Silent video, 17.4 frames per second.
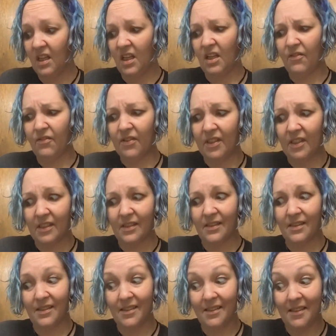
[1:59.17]
if it
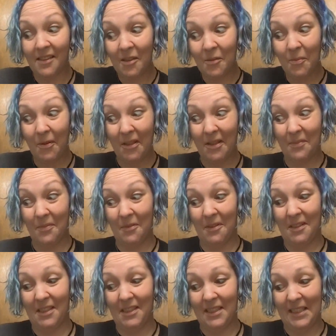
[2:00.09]
doesn't stick
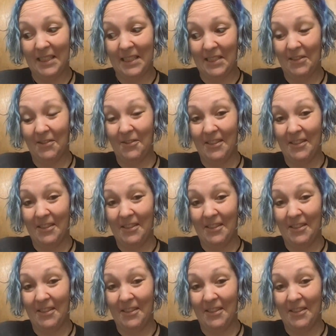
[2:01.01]
properly, it can't do